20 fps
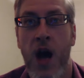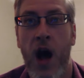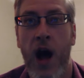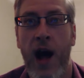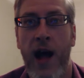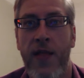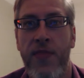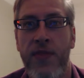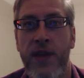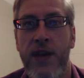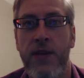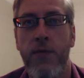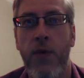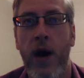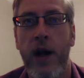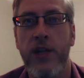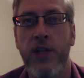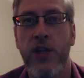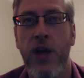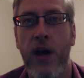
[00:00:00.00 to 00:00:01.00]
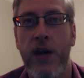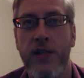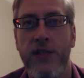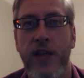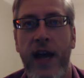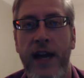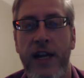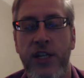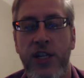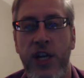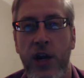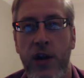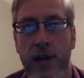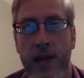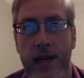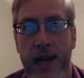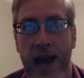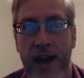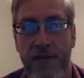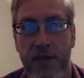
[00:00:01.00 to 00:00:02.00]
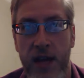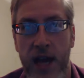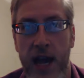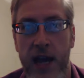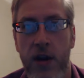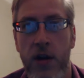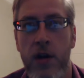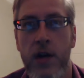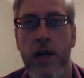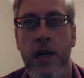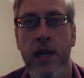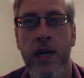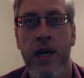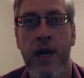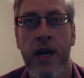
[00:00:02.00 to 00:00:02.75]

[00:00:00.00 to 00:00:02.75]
on the Watchdog site Charity Navigator.